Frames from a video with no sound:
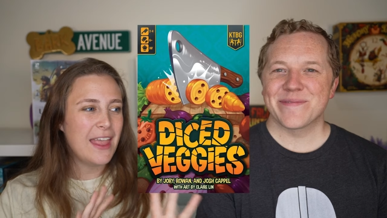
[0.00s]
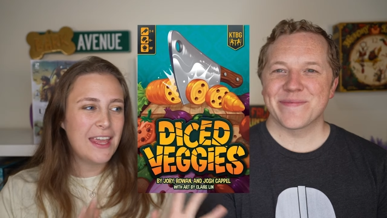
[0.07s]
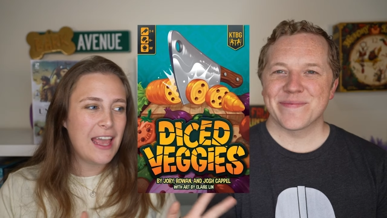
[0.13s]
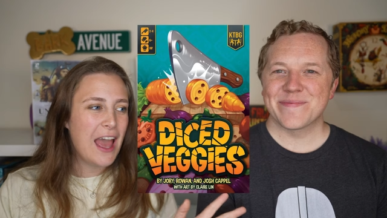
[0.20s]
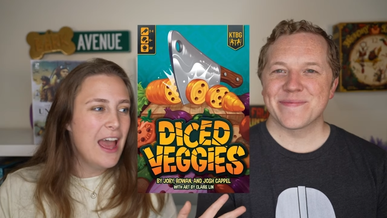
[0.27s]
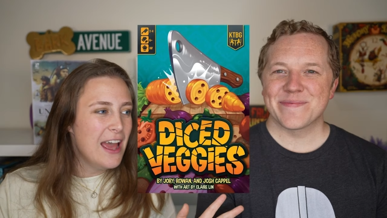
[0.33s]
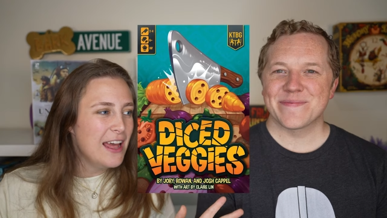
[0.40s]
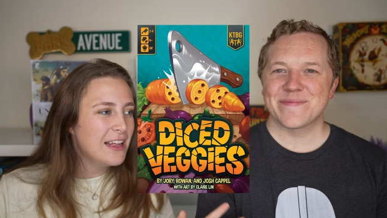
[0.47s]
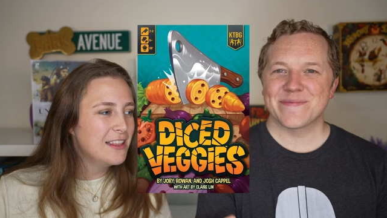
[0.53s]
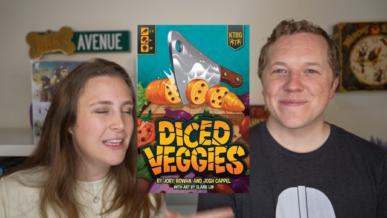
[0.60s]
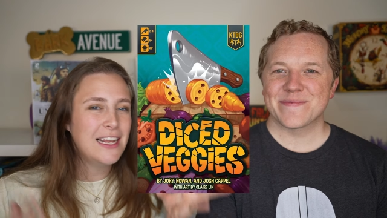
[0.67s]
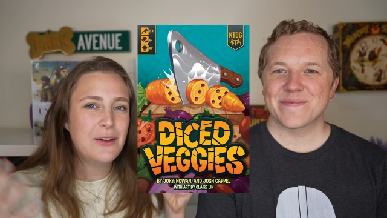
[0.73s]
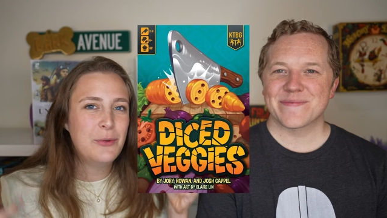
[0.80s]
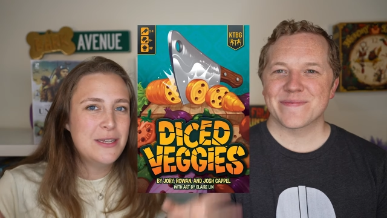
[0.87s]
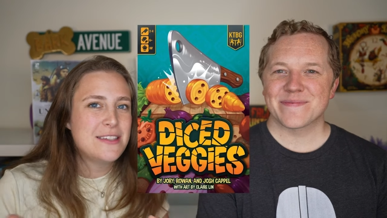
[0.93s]
Speaker 1: like
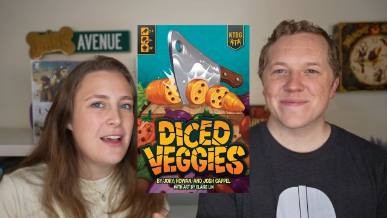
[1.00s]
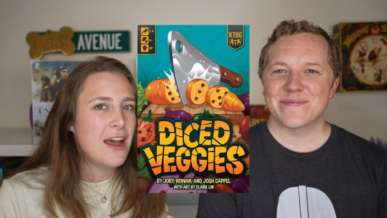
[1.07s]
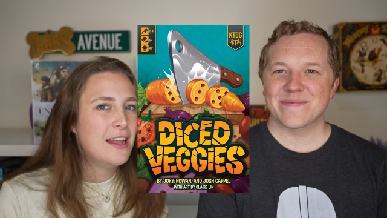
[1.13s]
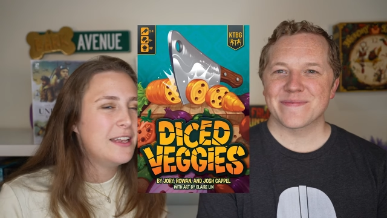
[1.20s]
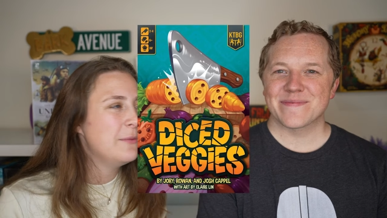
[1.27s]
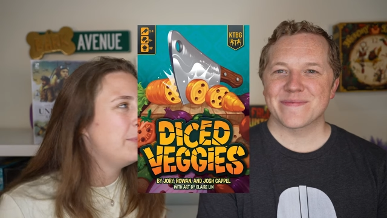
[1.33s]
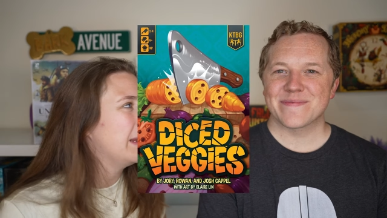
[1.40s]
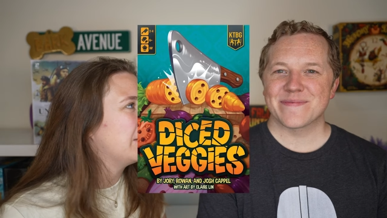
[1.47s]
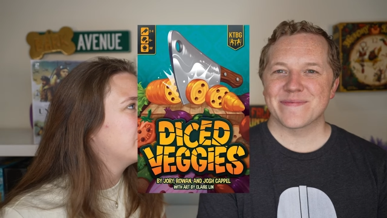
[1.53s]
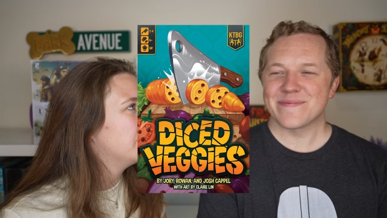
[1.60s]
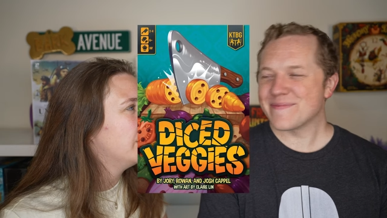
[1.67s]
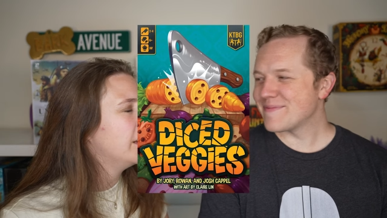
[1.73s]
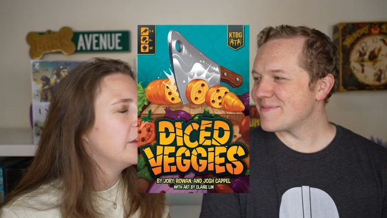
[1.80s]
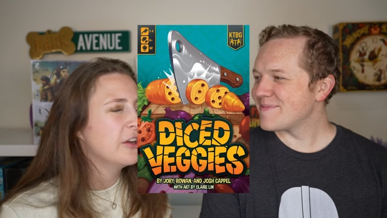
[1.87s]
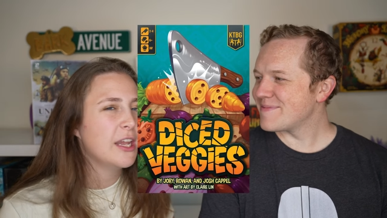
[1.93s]
like we saw it in the
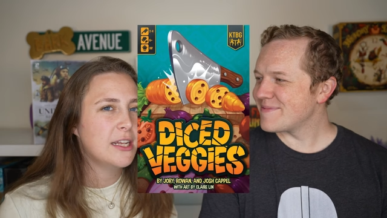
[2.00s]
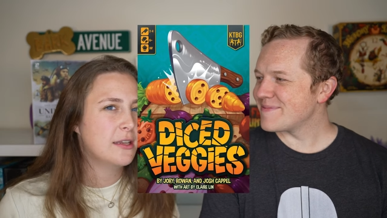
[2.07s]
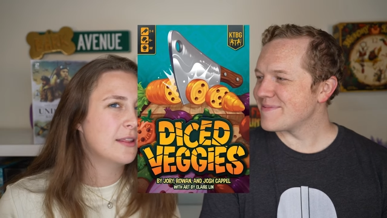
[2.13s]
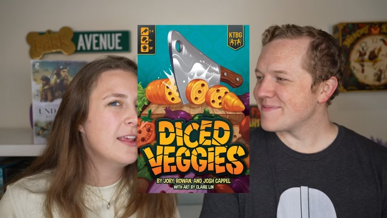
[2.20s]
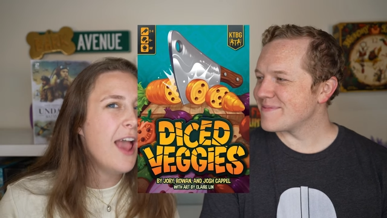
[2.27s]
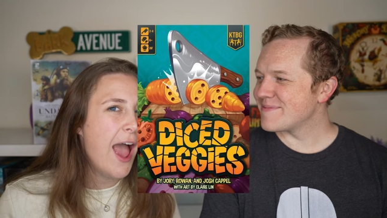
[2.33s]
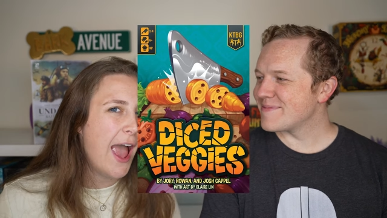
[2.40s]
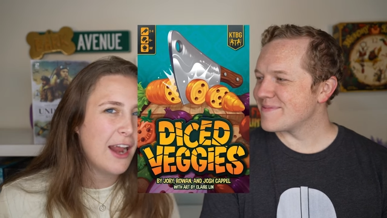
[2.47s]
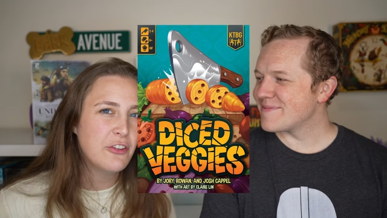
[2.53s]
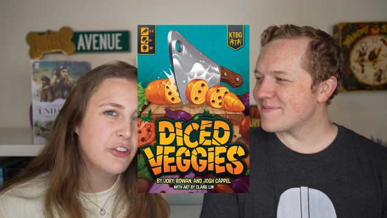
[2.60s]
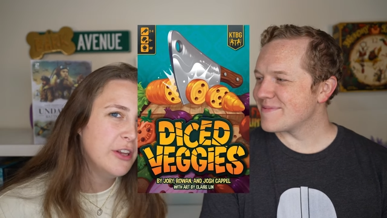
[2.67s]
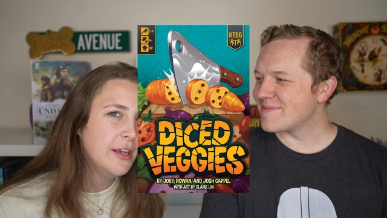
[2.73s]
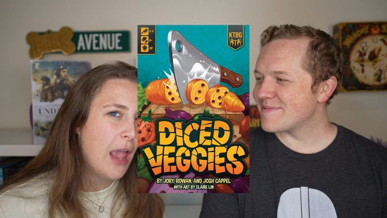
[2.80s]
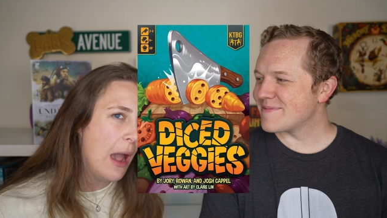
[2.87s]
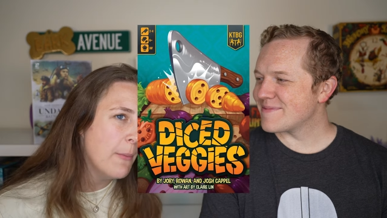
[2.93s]
picture and you're like, does it
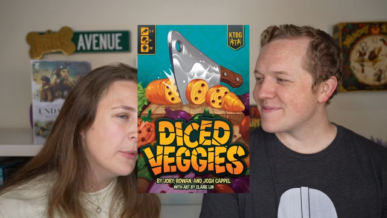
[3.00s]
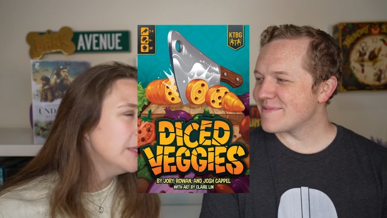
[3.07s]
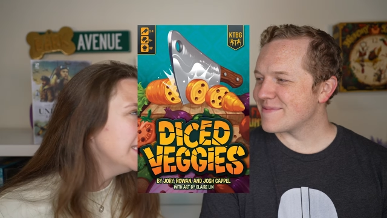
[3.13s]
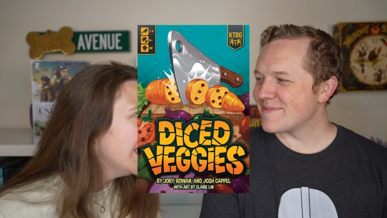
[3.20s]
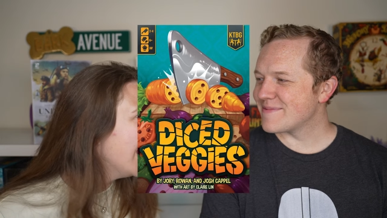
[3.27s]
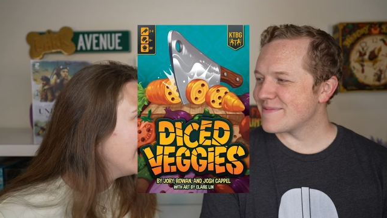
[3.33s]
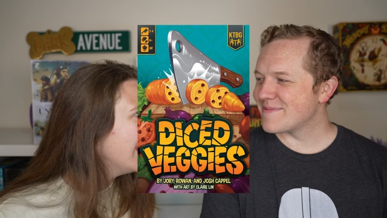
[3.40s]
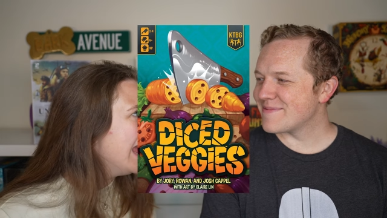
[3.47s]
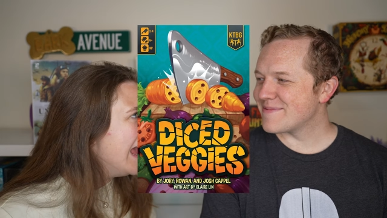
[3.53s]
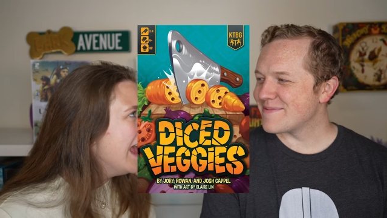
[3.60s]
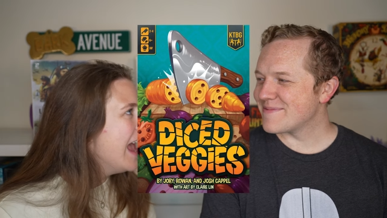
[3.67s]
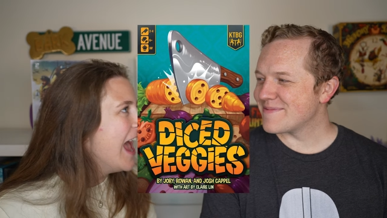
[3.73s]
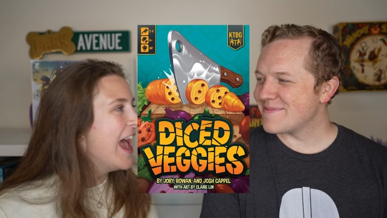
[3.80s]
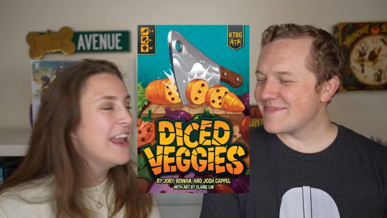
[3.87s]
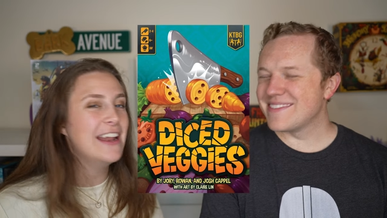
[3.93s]
actually come with that?
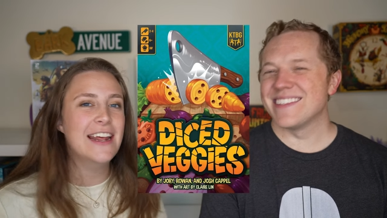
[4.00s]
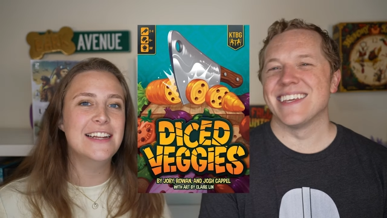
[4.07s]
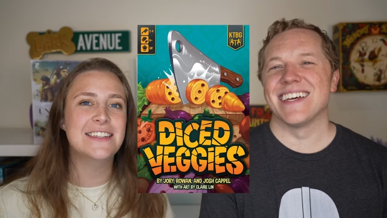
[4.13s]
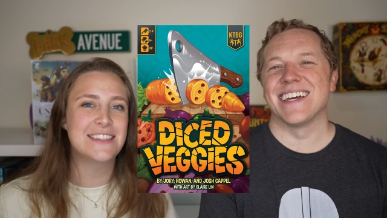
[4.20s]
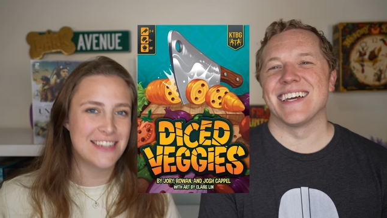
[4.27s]
And it